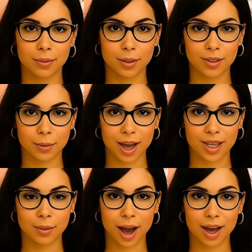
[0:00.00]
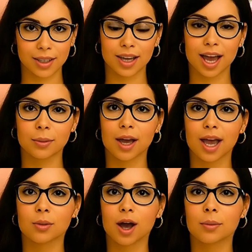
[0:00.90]
From Ishmael came
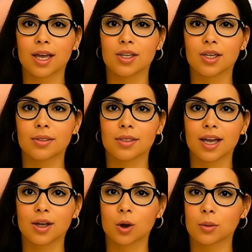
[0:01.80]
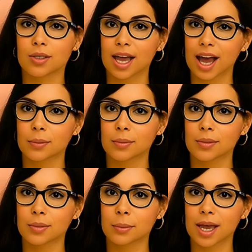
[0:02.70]
Arab nations, and over time,
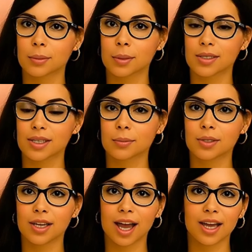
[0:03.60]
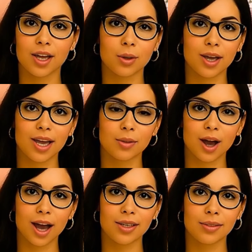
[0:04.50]
many Muslims, including
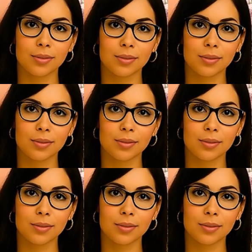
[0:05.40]
Iran,